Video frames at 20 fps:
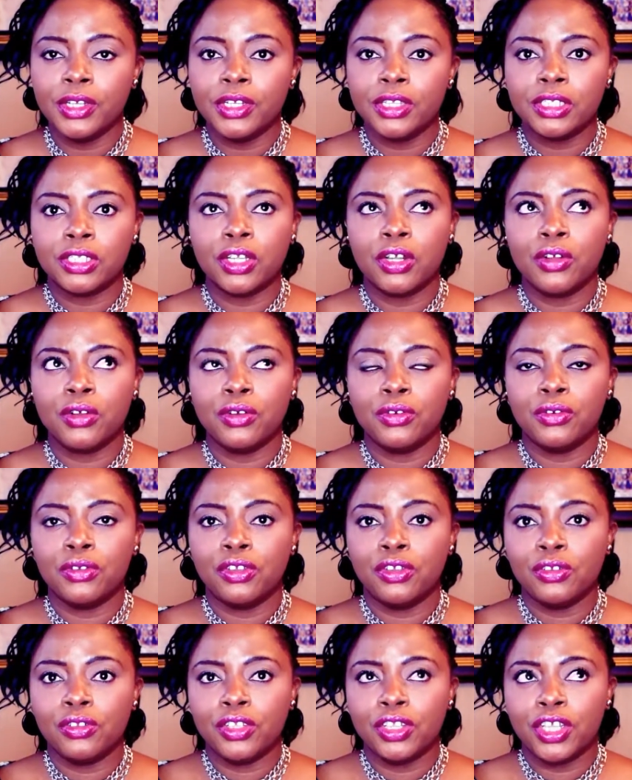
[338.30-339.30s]
So
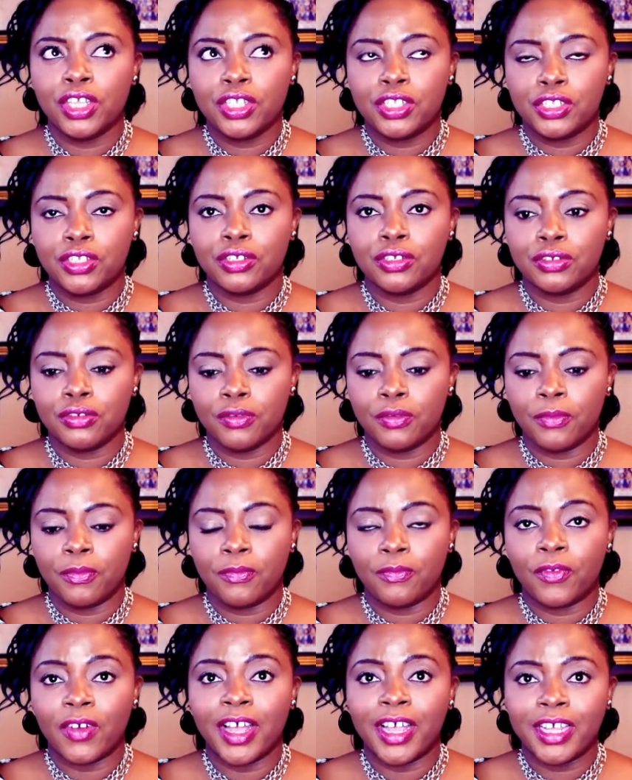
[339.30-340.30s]
you need to
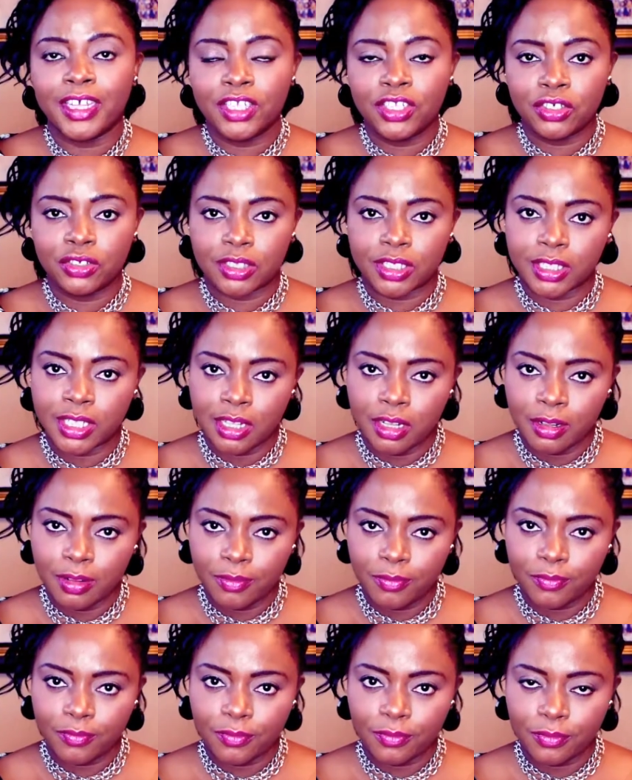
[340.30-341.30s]
find
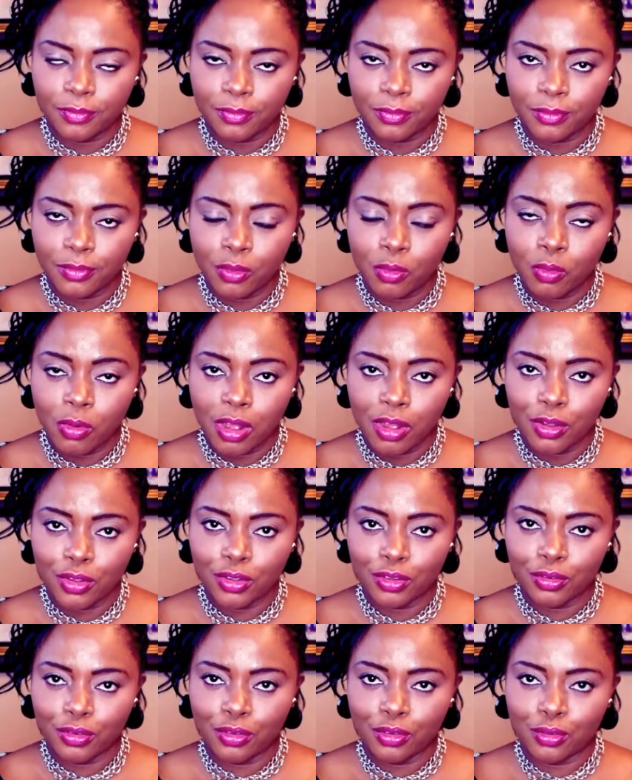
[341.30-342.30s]
yourself
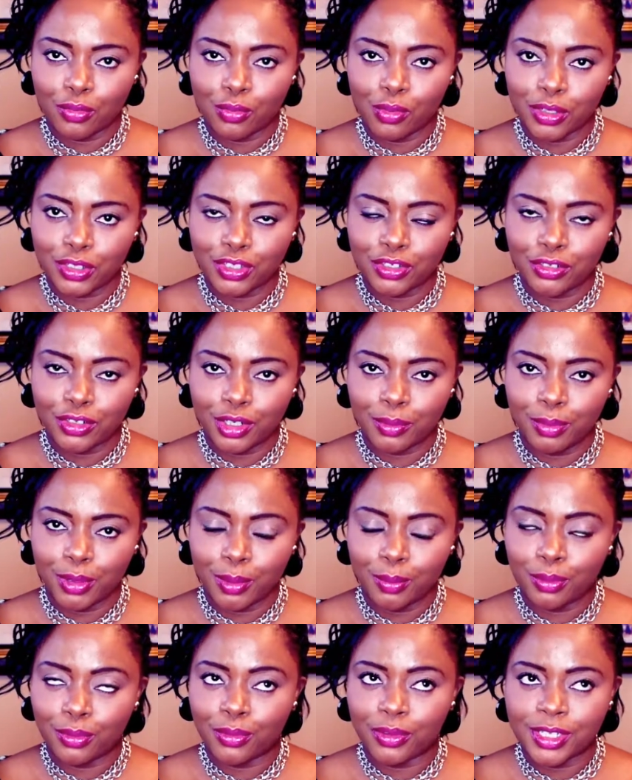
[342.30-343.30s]
while you're watching other
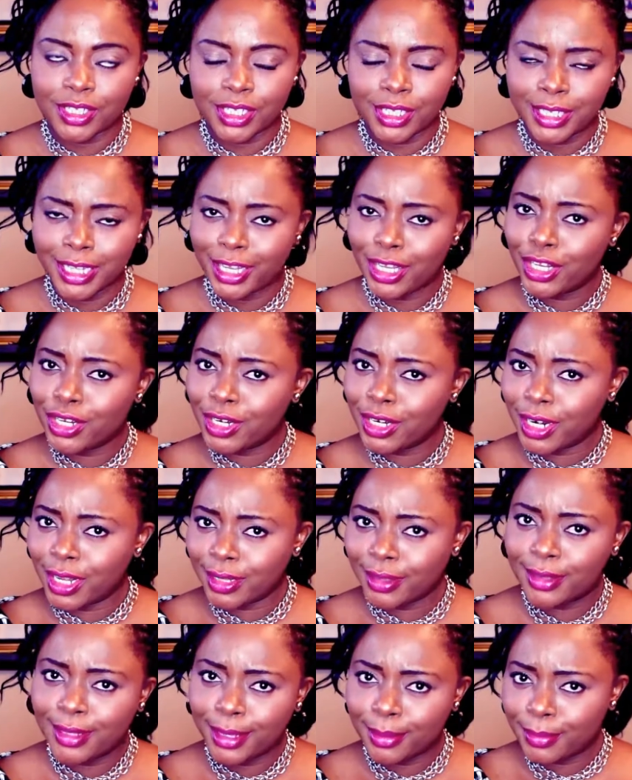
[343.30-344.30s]
people. It's either you
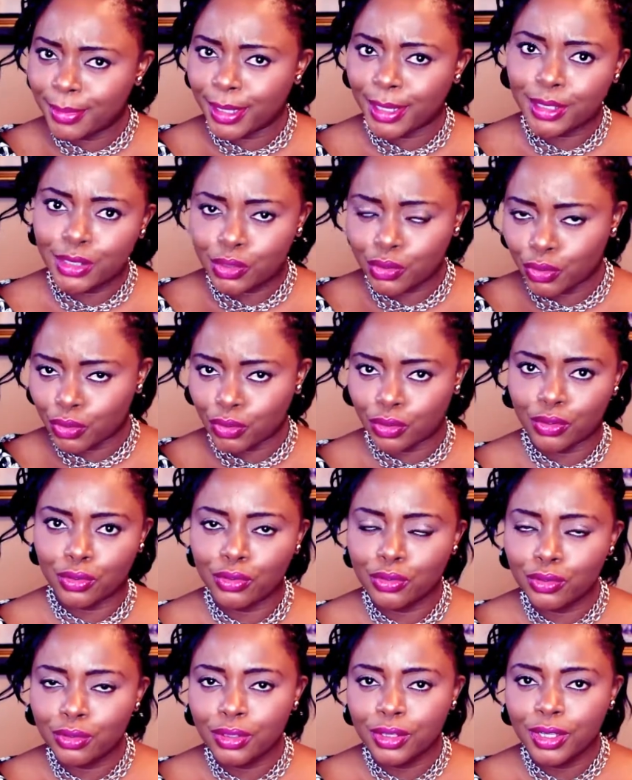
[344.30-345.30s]
let them get to
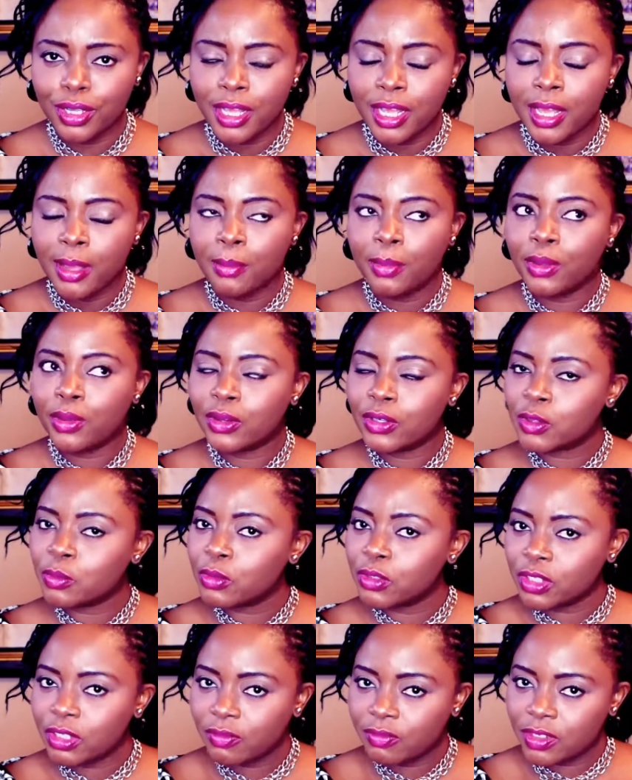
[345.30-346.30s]
you, because
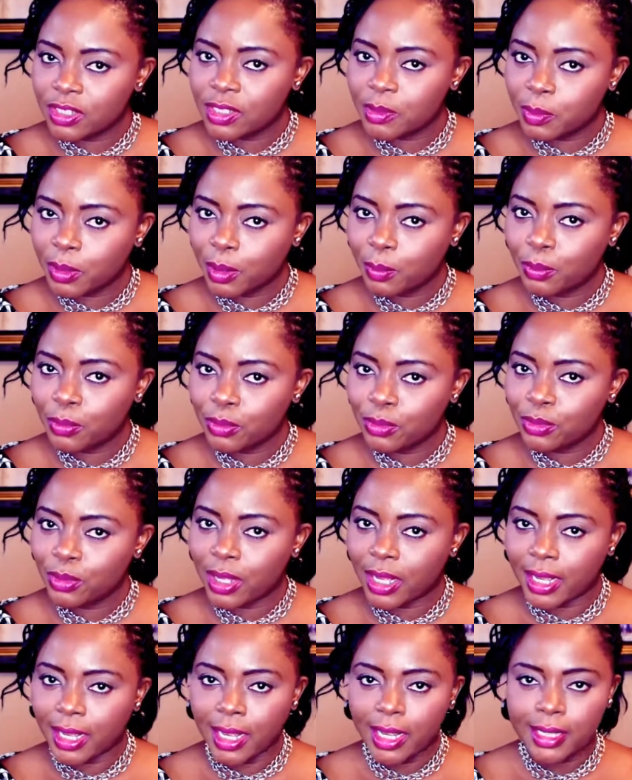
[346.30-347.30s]
most of these people
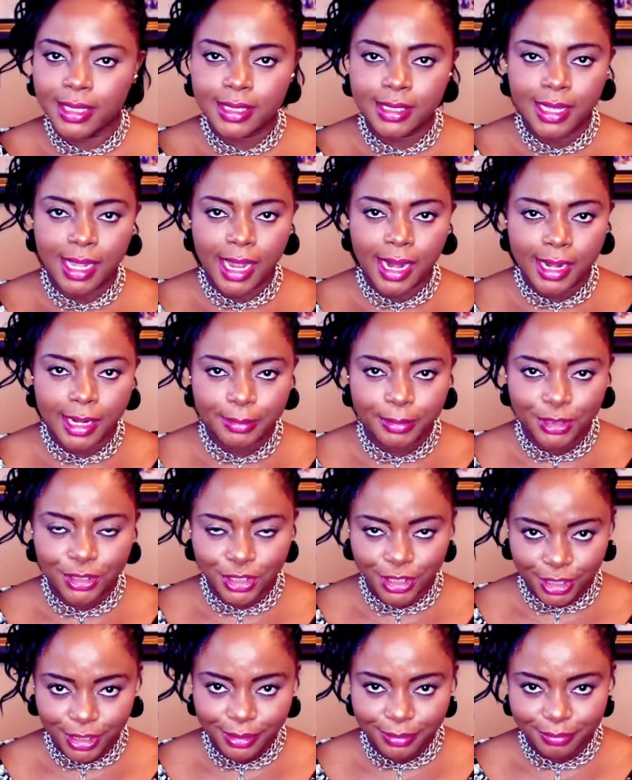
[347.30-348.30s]
are eating Arab
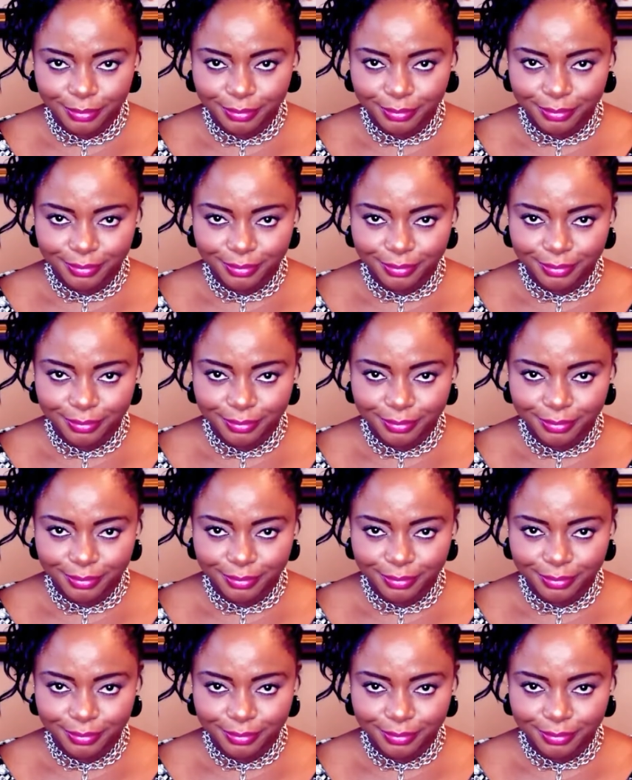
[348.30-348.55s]
shit.